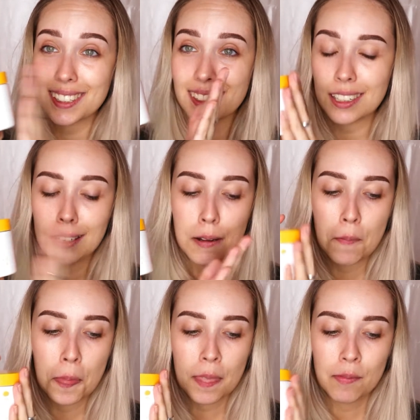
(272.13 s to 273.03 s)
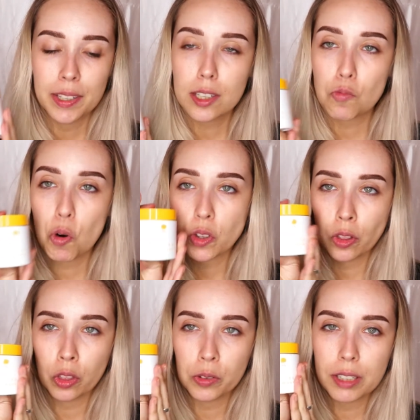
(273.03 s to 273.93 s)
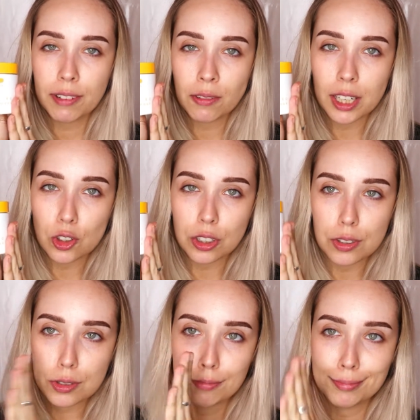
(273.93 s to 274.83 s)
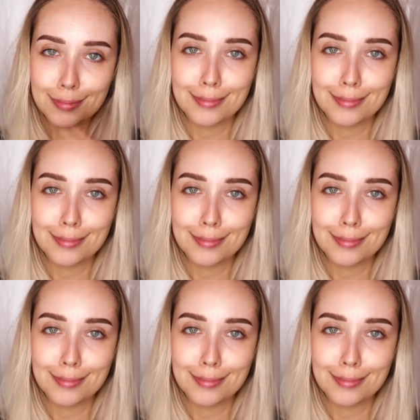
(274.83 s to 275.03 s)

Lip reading: is more than three foundations.